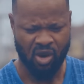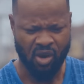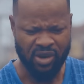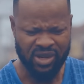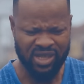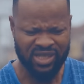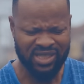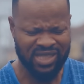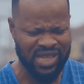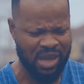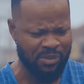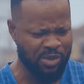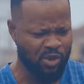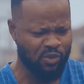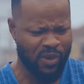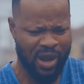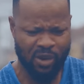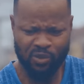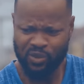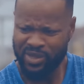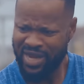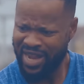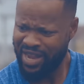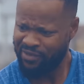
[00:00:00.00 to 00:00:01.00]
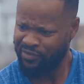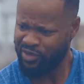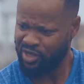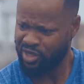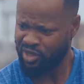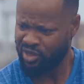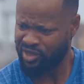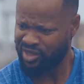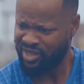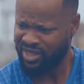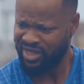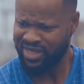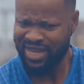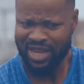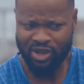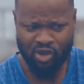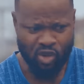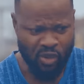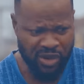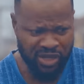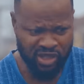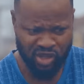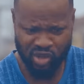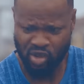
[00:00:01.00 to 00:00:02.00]
Honestly, I mean, why would I even consider
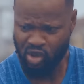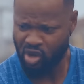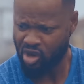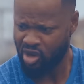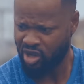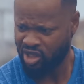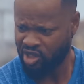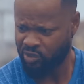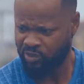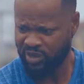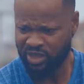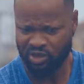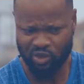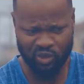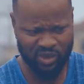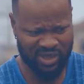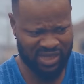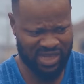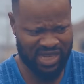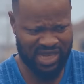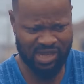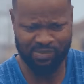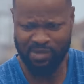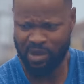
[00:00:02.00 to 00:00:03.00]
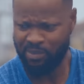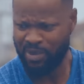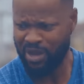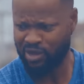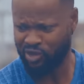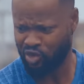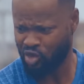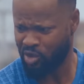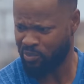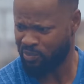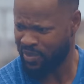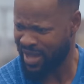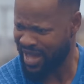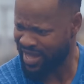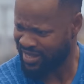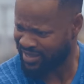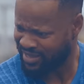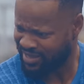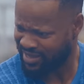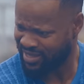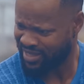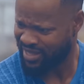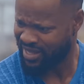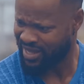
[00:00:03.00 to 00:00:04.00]
going to your husband to tell him about your
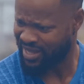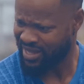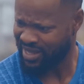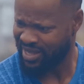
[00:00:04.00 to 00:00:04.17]
past?